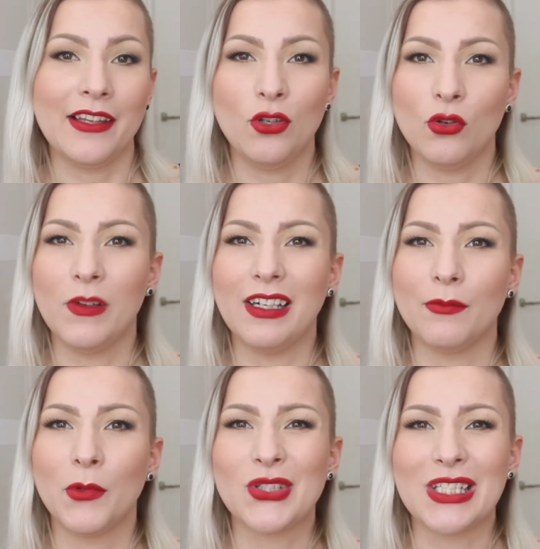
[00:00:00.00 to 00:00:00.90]
You
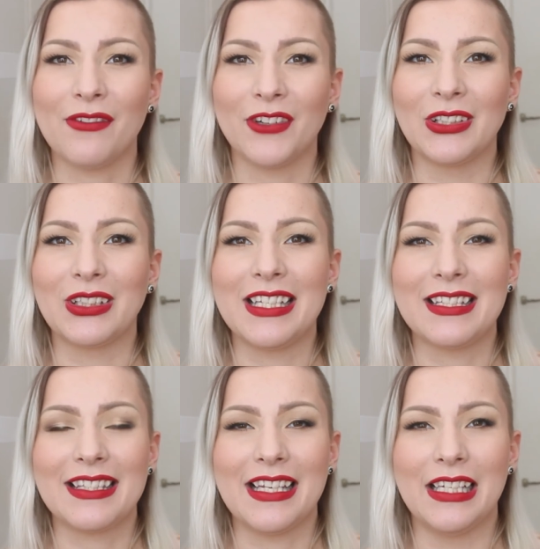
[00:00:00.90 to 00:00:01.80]
will most definitely
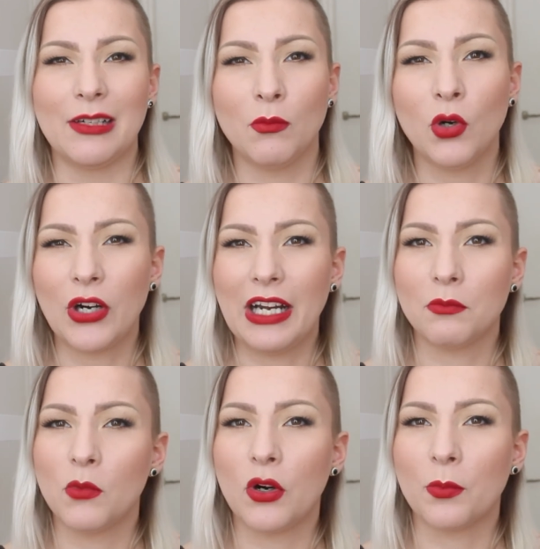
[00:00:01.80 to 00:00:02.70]
see more
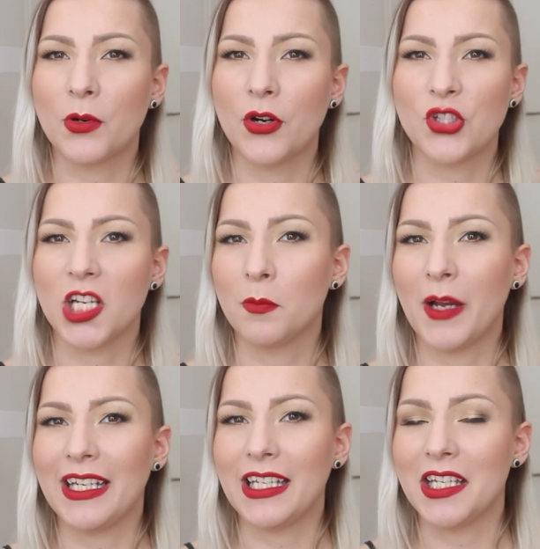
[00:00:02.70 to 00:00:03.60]
and more project
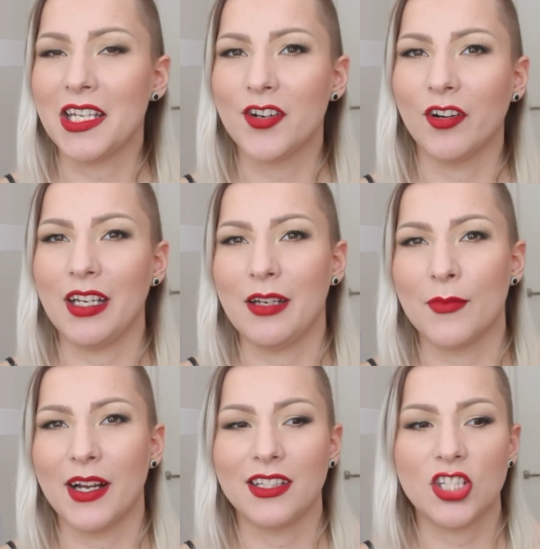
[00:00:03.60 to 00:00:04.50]
panning here in
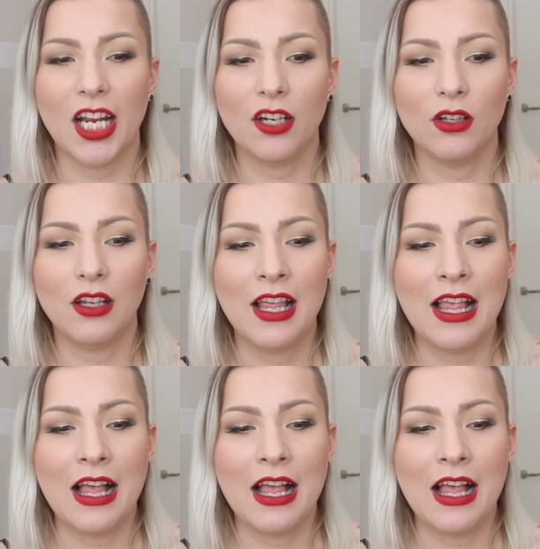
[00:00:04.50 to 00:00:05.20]
my channel.